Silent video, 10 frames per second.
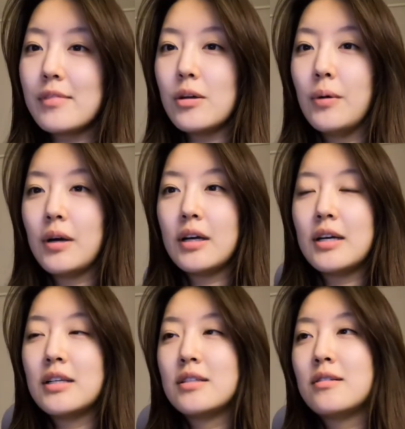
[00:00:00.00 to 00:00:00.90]
what can
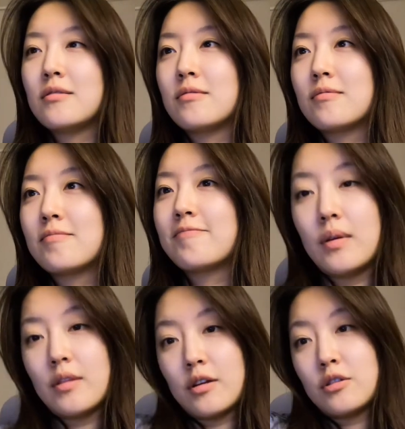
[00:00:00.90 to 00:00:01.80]
I do?
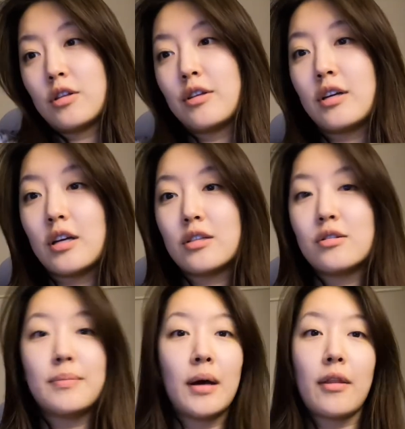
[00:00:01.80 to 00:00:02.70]
There's nothing I can
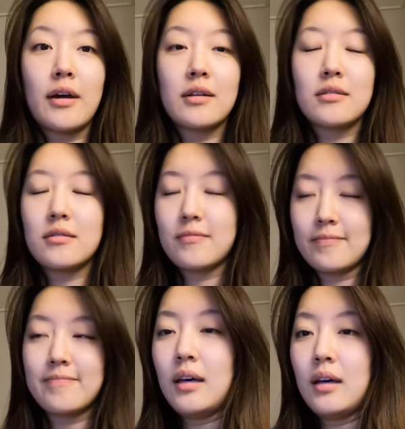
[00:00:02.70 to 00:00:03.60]
do about that.
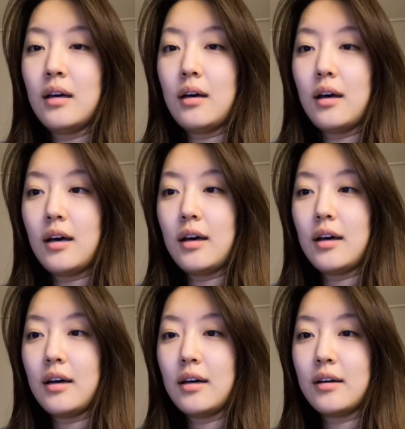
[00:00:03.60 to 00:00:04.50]

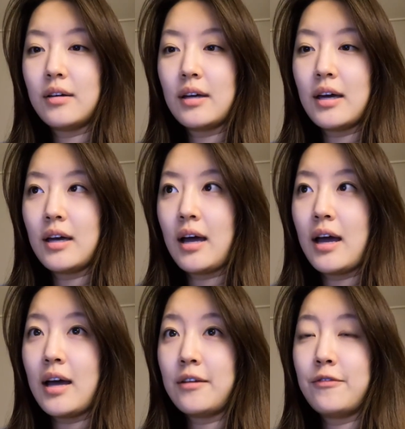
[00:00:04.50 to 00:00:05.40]
Okay, I
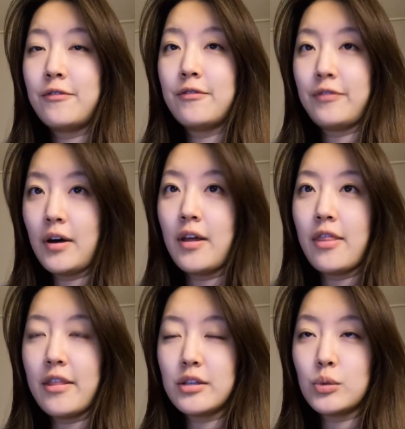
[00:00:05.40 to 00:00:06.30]
had
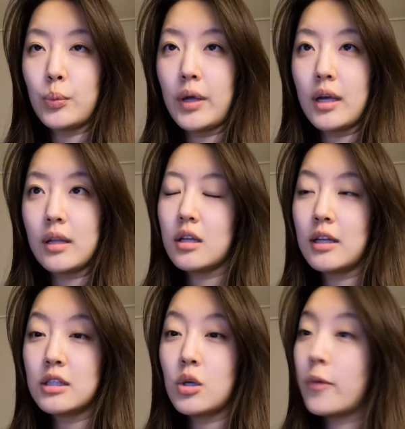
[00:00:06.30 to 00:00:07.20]
fun this week.
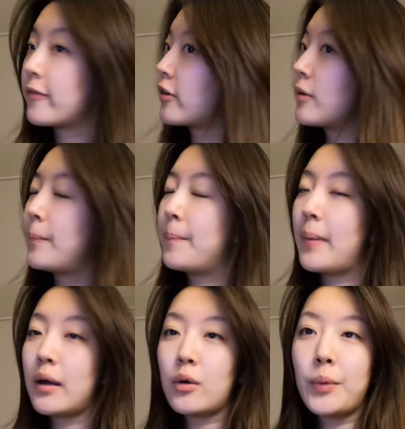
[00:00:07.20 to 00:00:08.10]
Let's hope for a
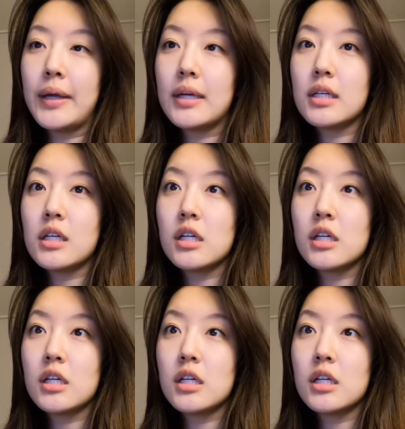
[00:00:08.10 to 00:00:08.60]
better week.